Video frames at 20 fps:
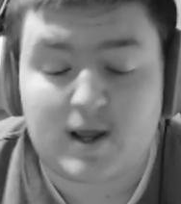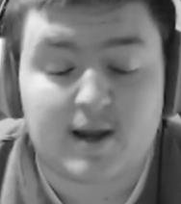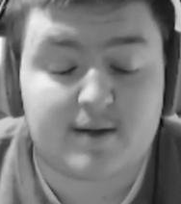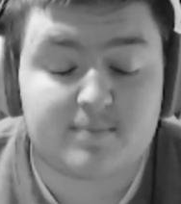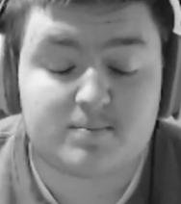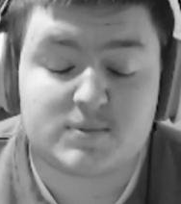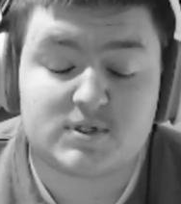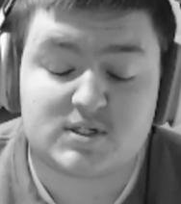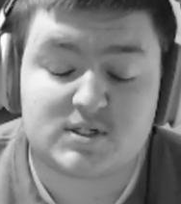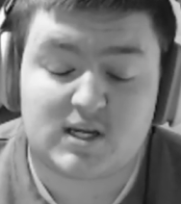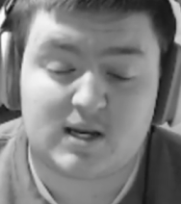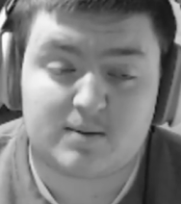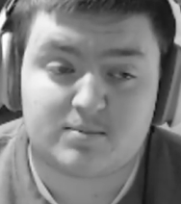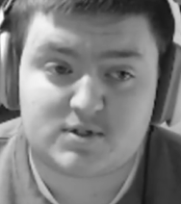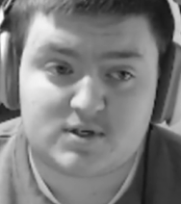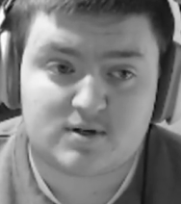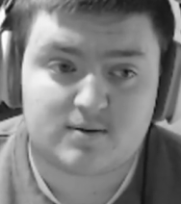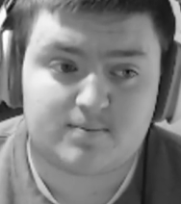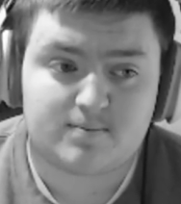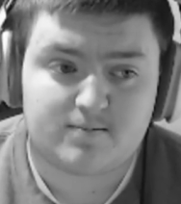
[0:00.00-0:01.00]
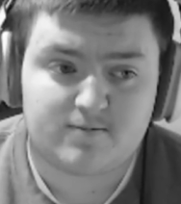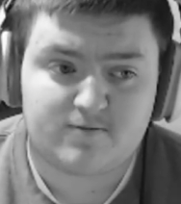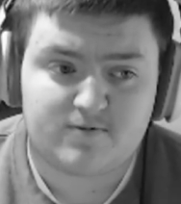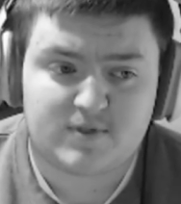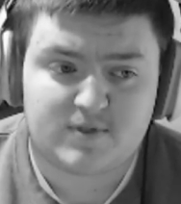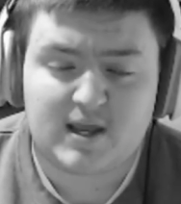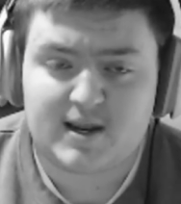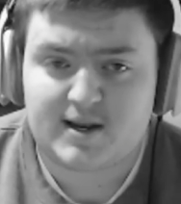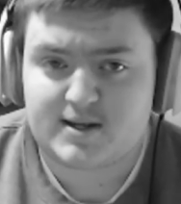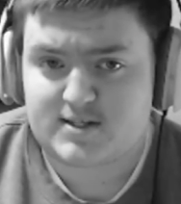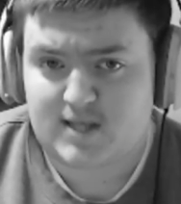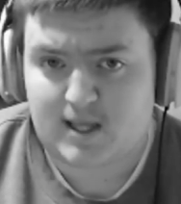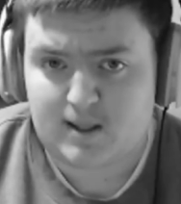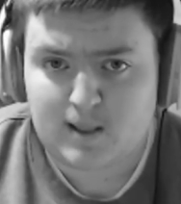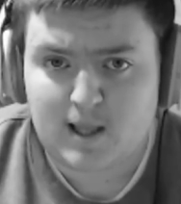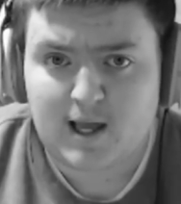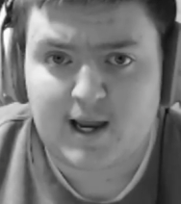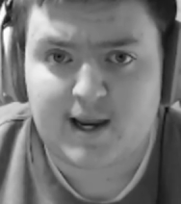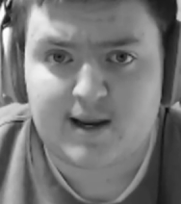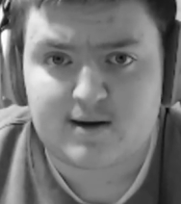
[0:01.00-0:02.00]
I seem to think is a
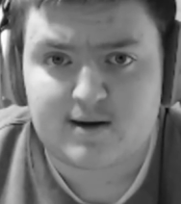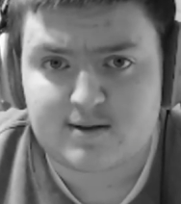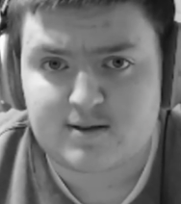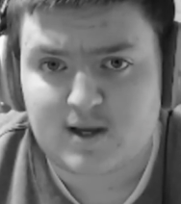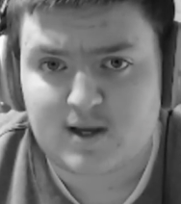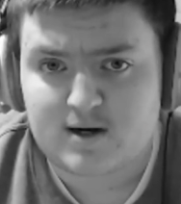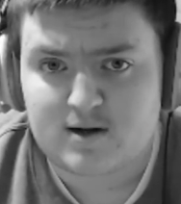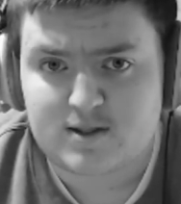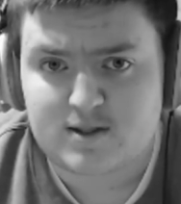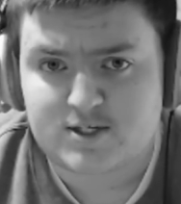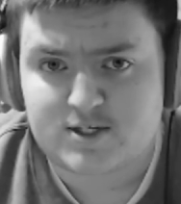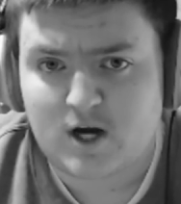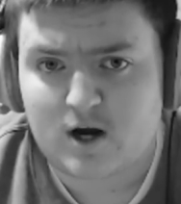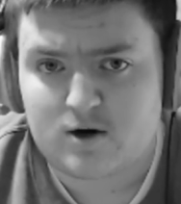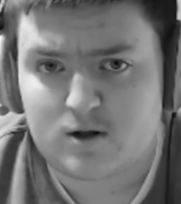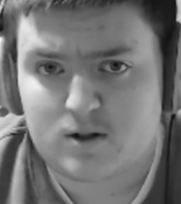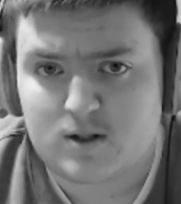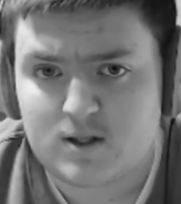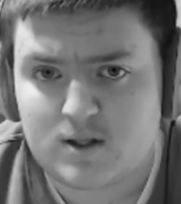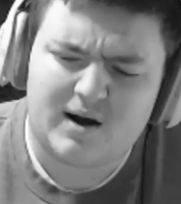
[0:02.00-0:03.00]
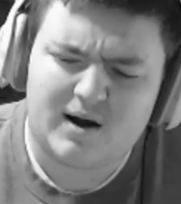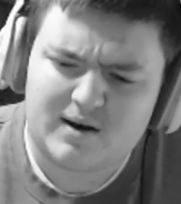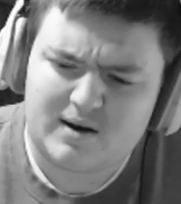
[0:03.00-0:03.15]
light at the end of the tunnel.